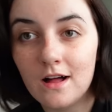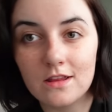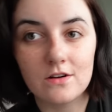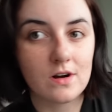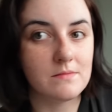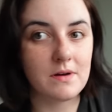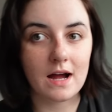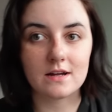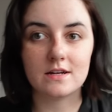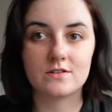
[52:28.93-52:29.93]
Hello, I'm
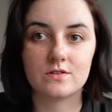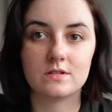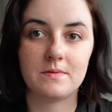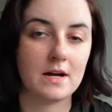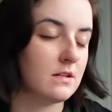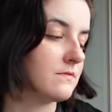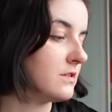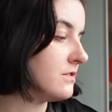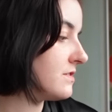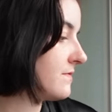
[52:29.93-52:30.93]
back. Ignore the pile of
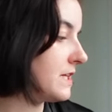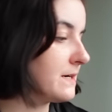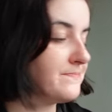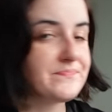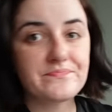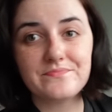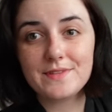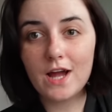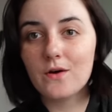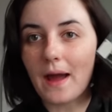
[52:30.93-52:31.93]
clothes over there.
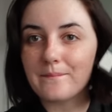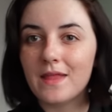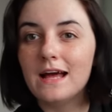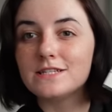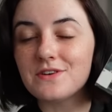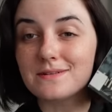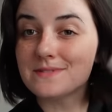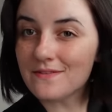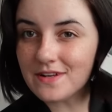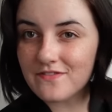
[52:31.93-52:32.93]
Okay, so I am
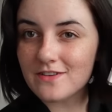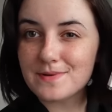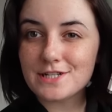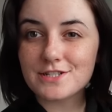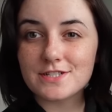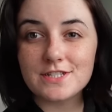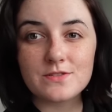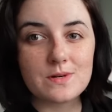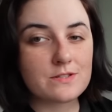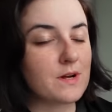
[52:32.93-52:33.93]
seventy-five pages
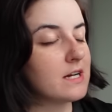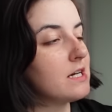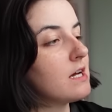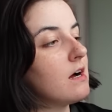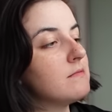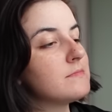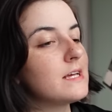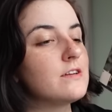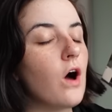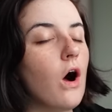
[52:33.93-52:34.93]
into When the Reckoning Comes,
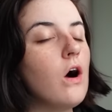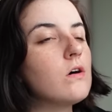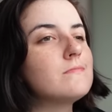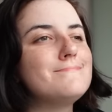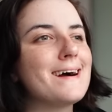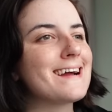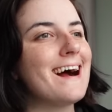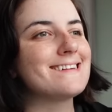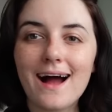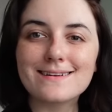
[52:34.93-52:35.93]
and oh my
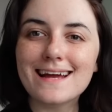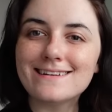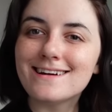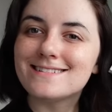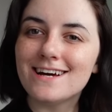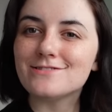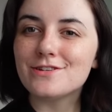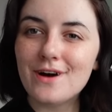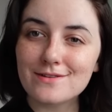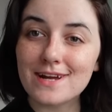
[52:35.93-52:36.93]
god, I cannot tell
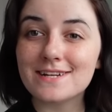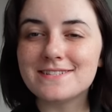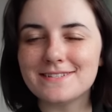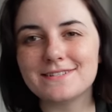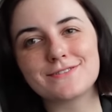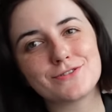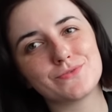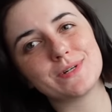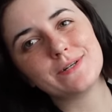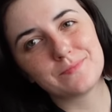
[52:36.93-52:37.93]
you how nice it is to
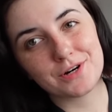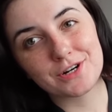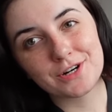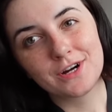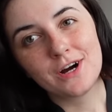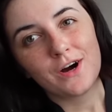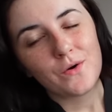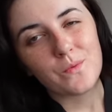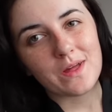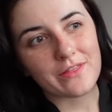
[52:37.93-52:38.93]
read a book
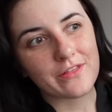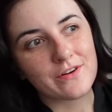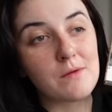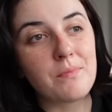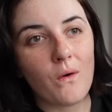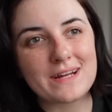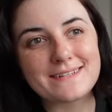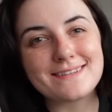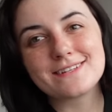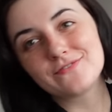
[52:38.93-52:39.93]
with a
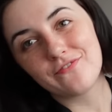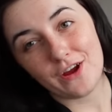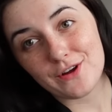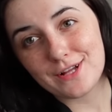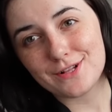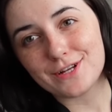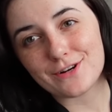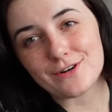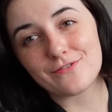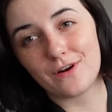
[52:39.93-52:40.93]
point that is very
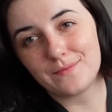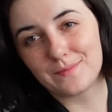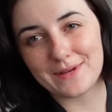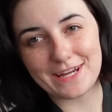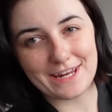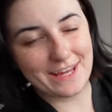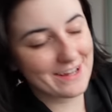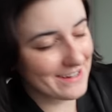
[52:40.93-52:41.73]
clear from the beginning.